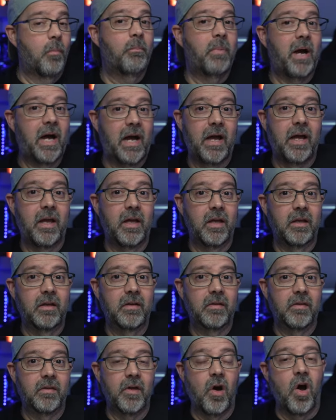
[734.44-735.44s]
and buy
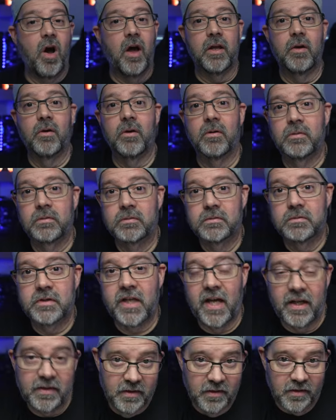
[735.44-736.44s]
the Audio
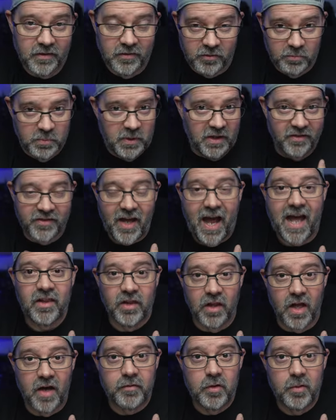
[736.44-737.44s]
Technicas because I
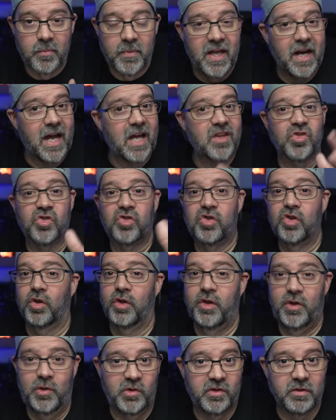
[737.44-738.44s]
love them and I still
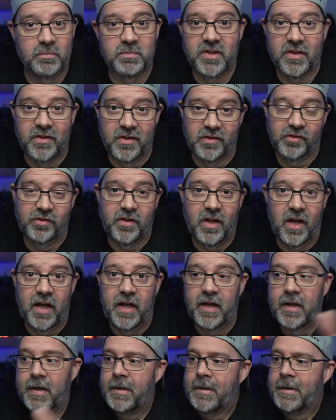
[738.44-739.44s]
use them to this
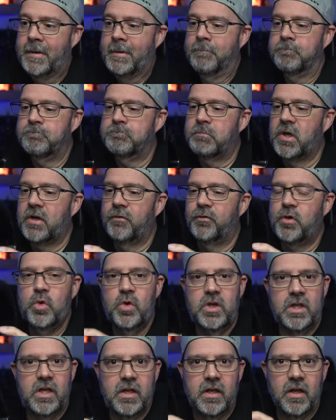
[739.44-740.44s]
day. But if you
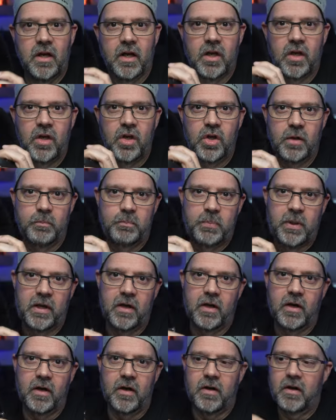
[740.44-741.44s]
need a good
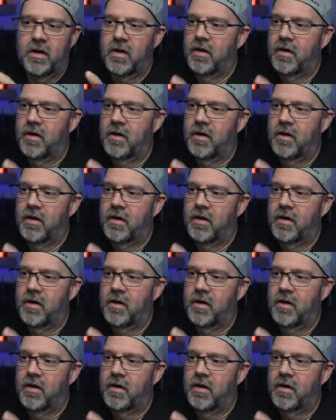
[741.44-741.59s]
pair